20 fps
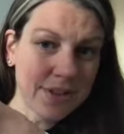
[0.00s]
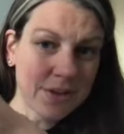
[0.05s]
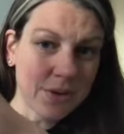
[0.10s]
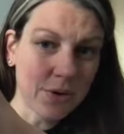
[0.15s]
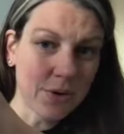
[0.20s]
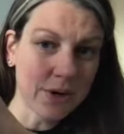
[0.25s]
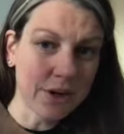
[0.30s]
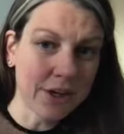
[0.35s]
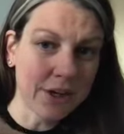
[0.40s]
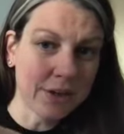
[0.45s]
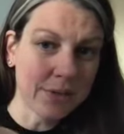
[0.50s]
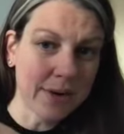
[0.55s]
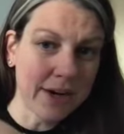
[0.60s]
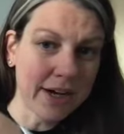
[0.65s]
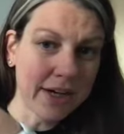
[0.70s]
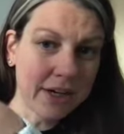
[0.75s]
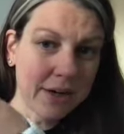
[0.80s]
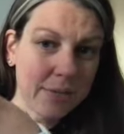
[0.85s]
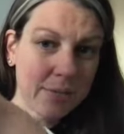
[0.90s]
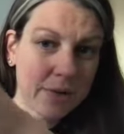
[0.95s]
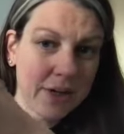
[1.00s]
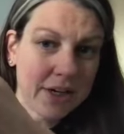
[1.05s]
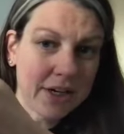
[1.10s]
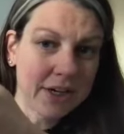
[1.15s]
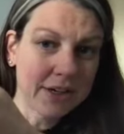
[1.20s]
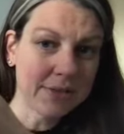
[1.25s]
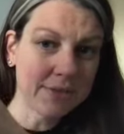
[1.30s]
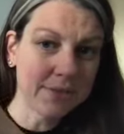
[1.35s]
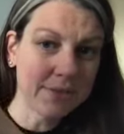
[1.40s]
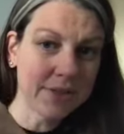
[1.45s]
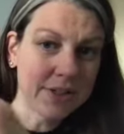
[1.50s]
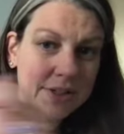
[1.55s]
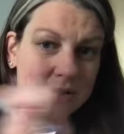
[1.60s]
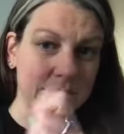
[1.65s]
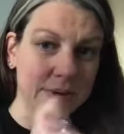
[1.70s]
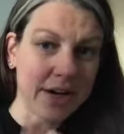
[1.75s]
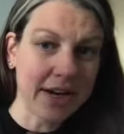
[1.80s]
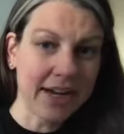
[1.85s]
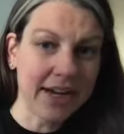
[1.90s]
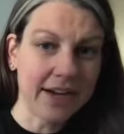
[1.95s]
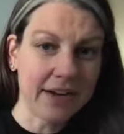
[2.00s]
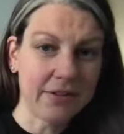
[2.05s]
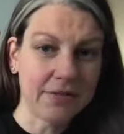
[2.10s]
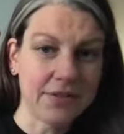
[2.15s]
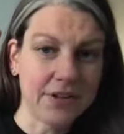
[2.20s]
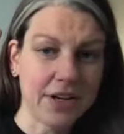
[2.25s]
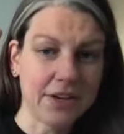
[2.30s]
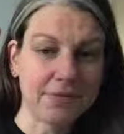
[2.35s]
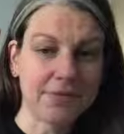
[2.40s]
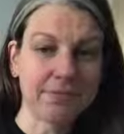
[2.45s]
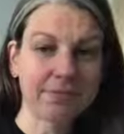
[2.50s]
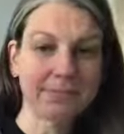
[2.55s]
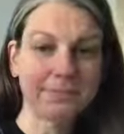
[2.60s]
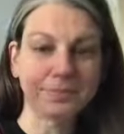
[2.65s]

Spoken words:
corner right up here is what I have done.